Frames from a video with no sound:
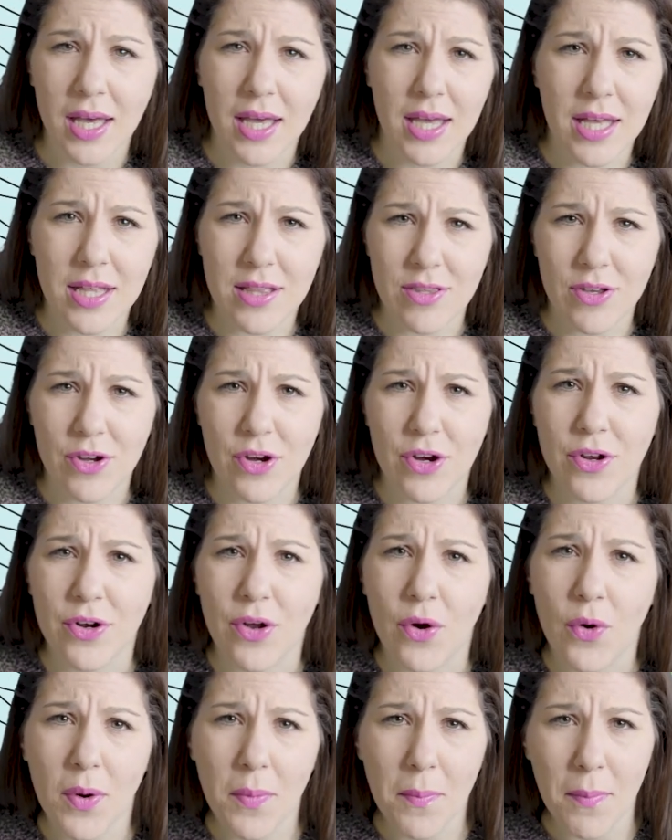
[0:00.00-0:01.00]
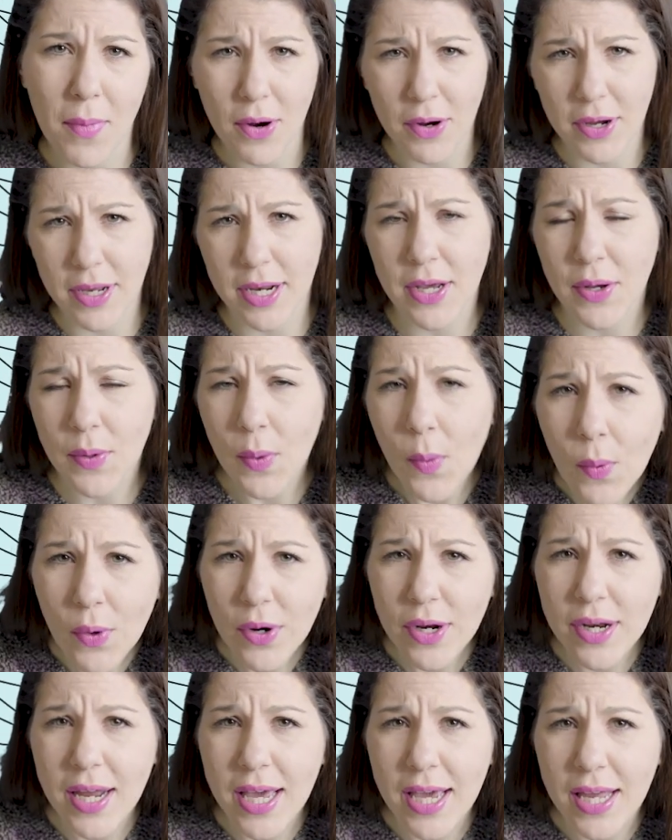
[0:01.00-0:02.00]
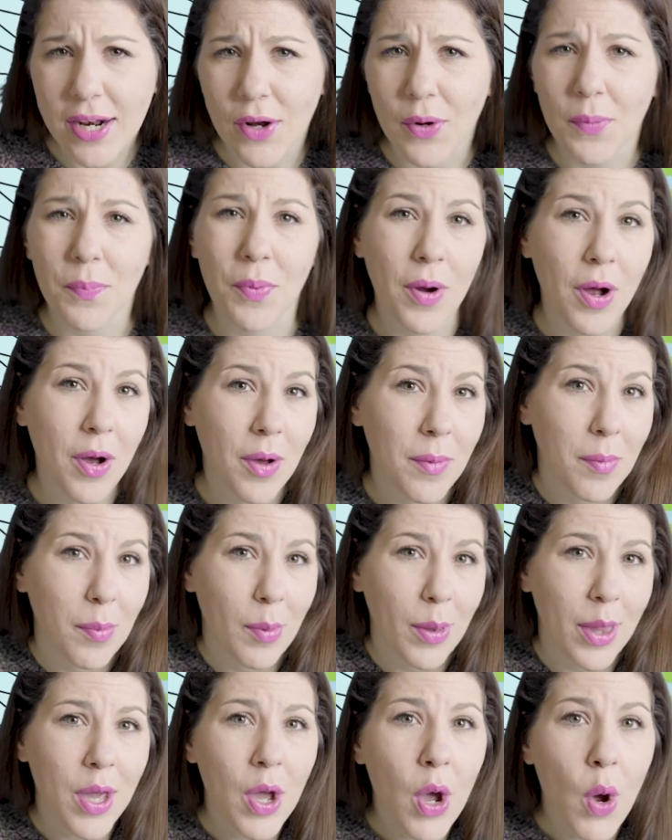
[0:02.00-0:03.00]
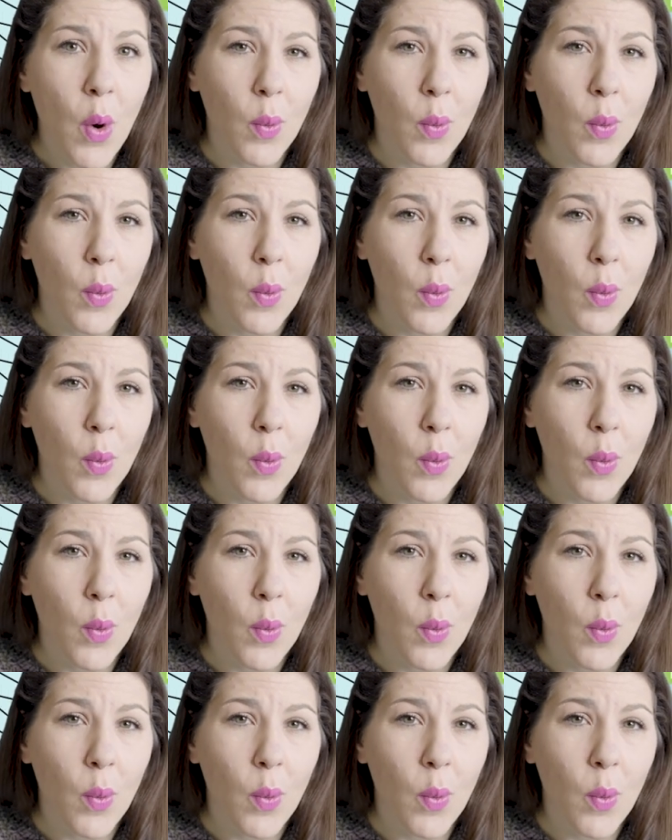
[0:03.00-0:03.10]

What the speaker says: intern or marketing coordinator probably.